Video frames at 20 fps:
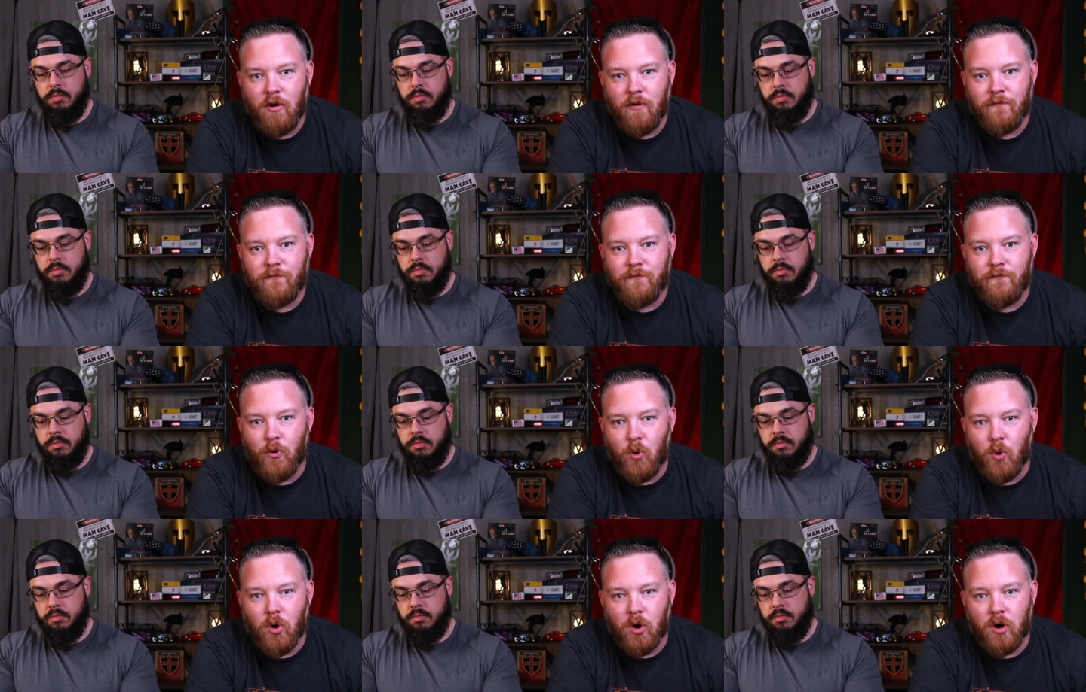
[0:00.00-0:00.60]

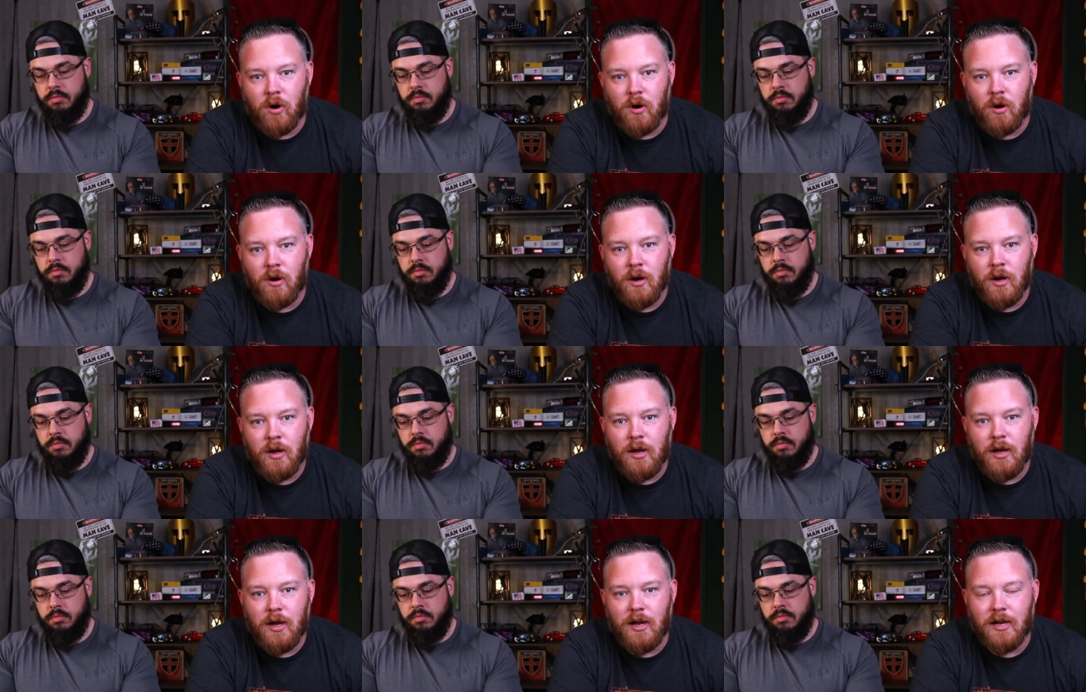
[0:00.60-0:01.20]
Speaker 1: four
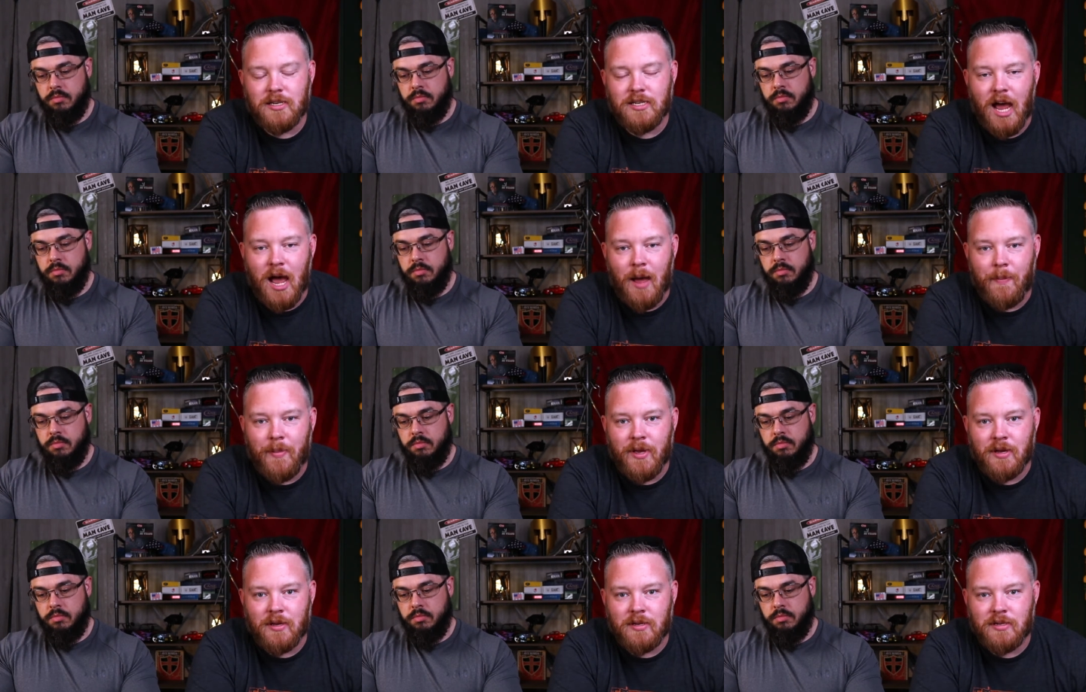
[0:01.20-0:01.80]
uh,
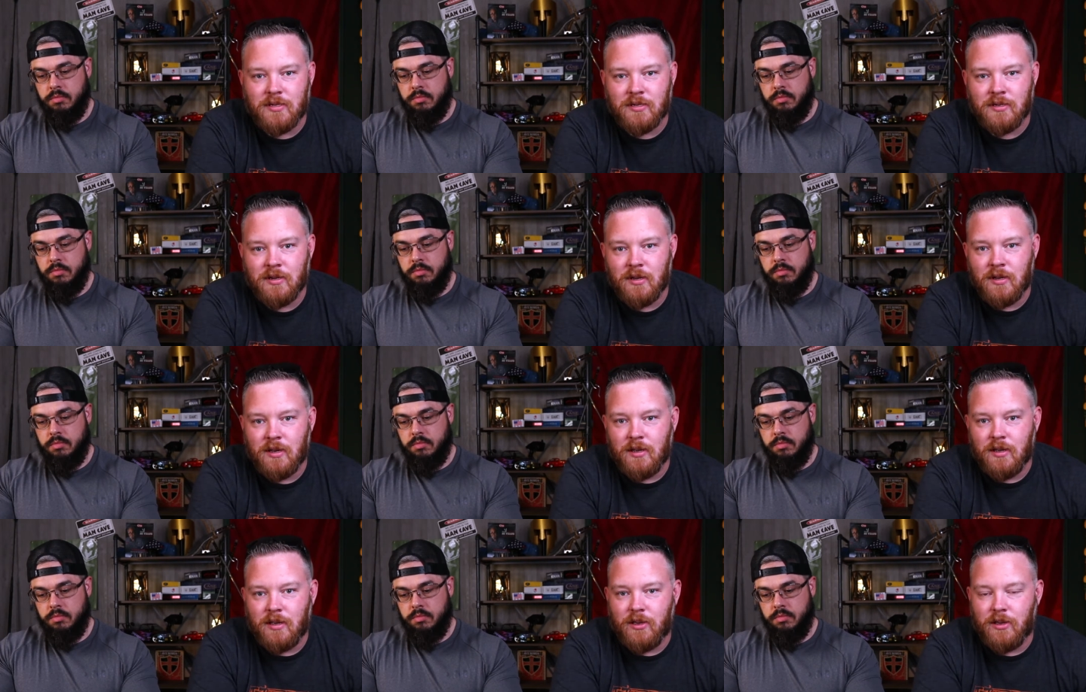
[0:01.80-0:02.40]
topics.
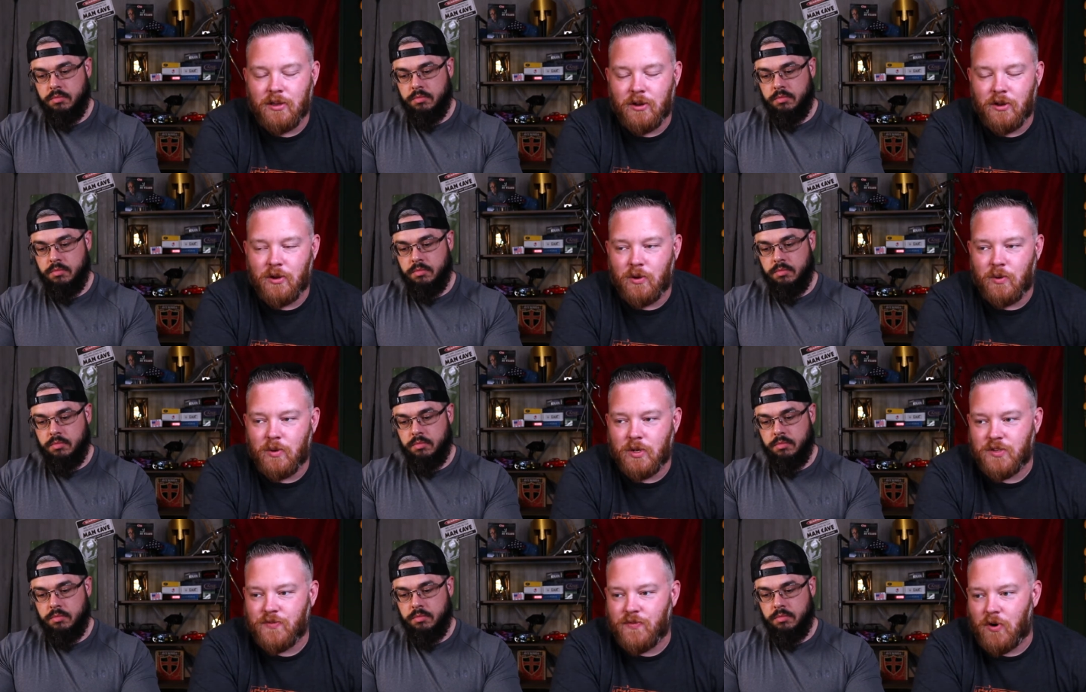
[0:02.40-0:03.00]
You know,
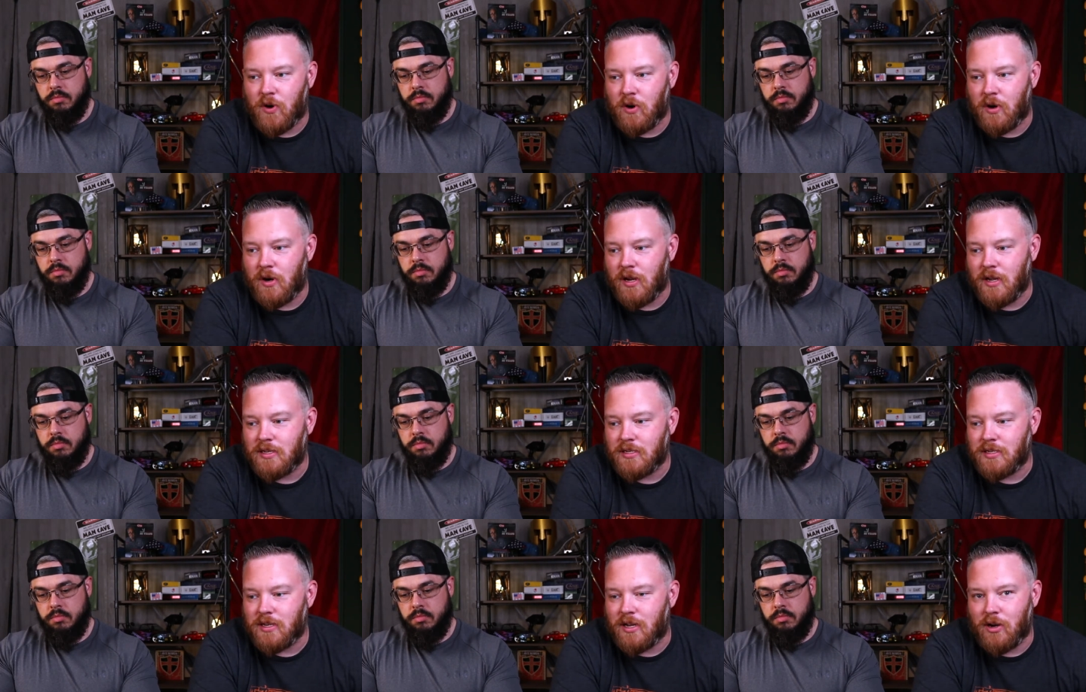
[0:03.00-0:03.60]
as far
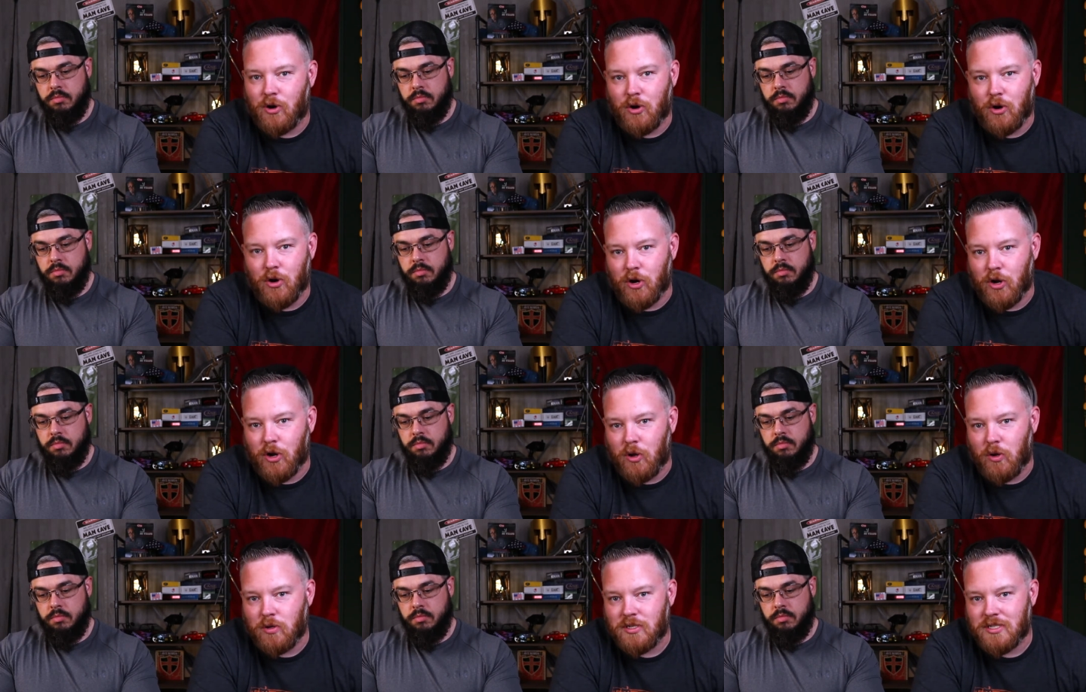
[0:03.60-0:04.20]
as uh,
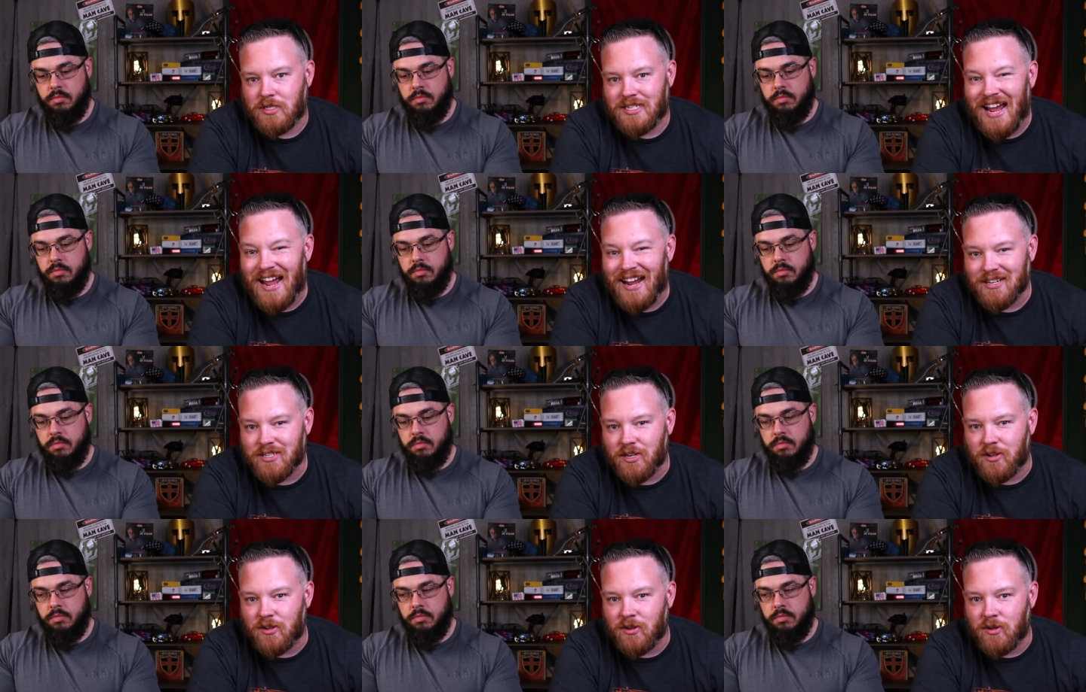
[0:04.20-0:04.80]
ergos,
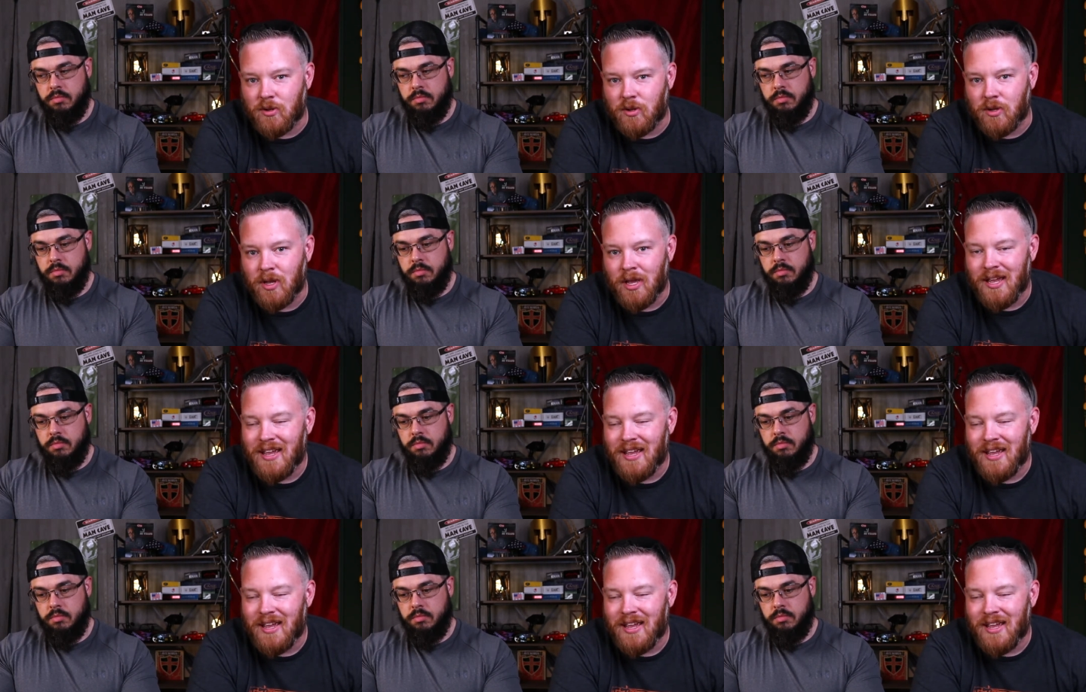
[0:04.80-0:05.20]
tactical,